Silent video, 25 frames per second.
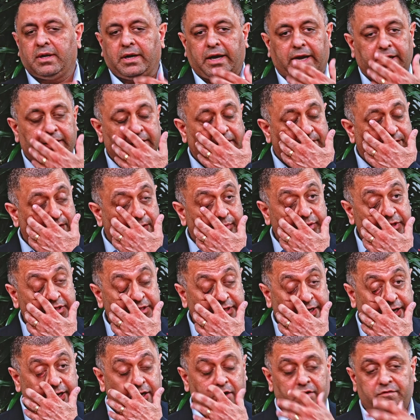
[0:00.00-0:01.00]
And never be
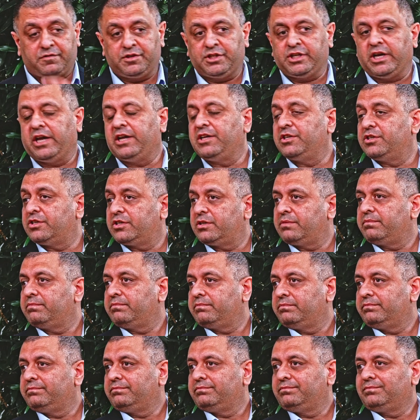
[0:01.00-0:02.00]
scared of change,
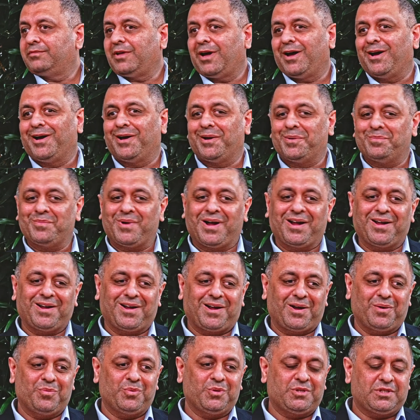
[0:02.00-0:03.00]

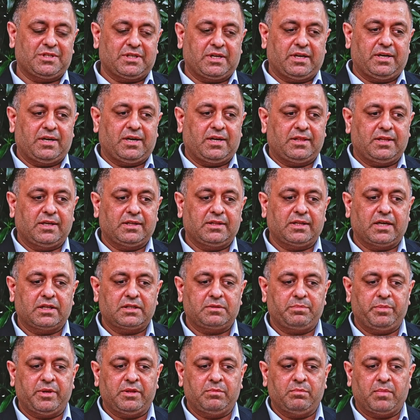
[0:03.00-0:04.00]
I would say. I think
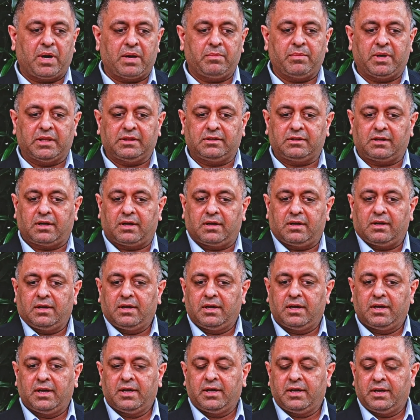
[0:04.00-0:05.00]
that's been my mantra.
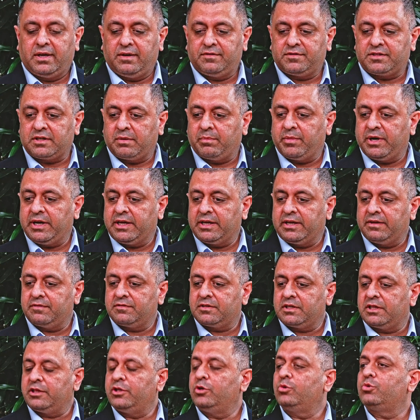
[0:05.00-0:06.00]
If somebody
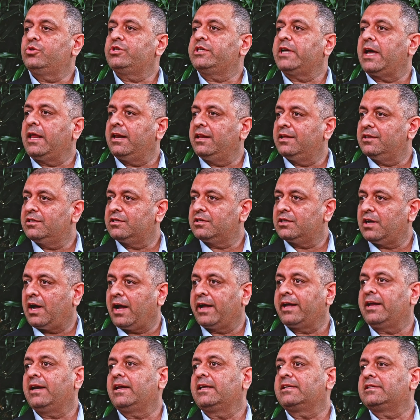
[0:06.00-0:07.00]
gives a new challenge,
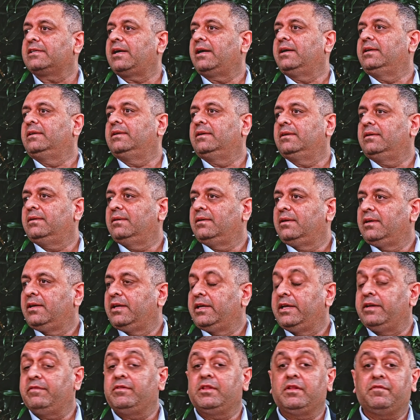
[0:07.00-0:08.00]
I get excited.
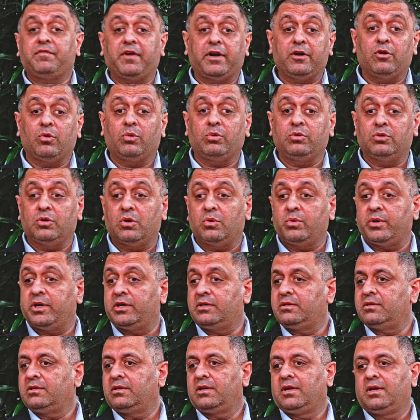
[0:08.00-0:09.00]
Even if I don't know
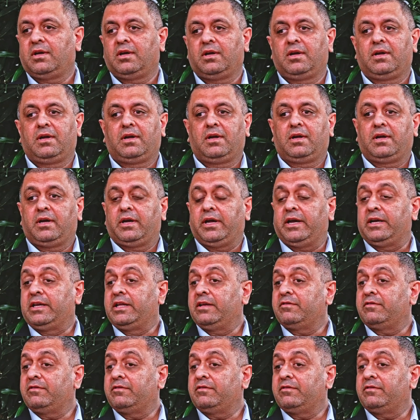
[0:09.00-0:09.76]
it, it